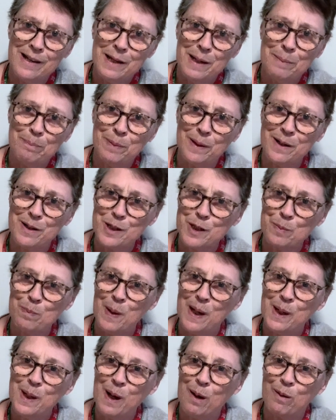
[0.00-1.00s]
but it's
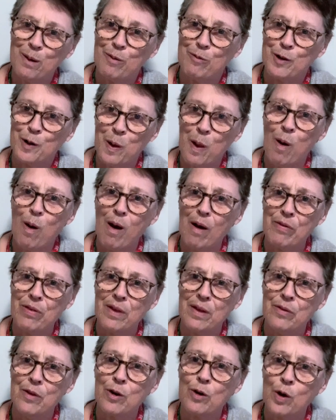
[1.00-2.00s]
made out of cloth,
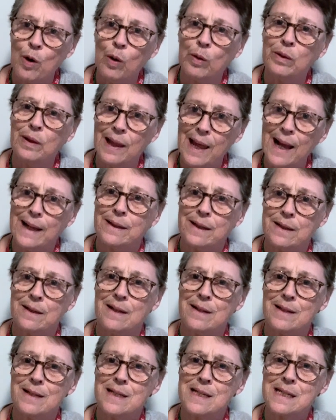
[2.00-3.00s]
and they're called
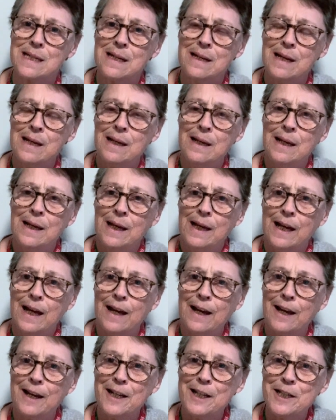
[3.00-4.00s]
Latkins.
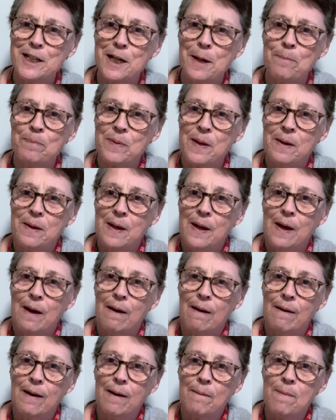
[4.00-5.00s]
And
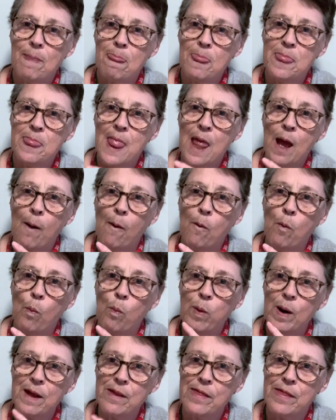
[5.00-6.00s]
now
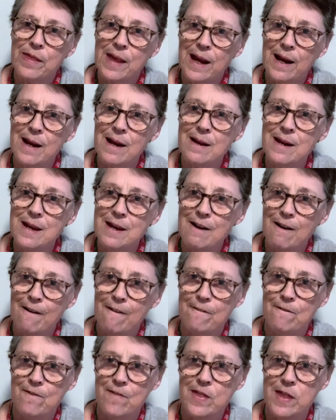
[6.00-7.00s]
with any
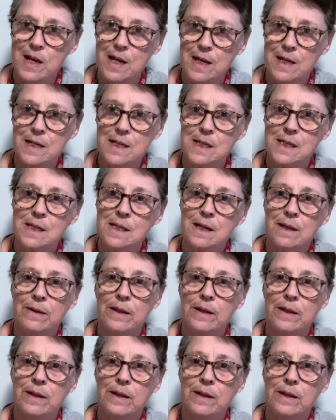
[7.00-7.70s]
of these,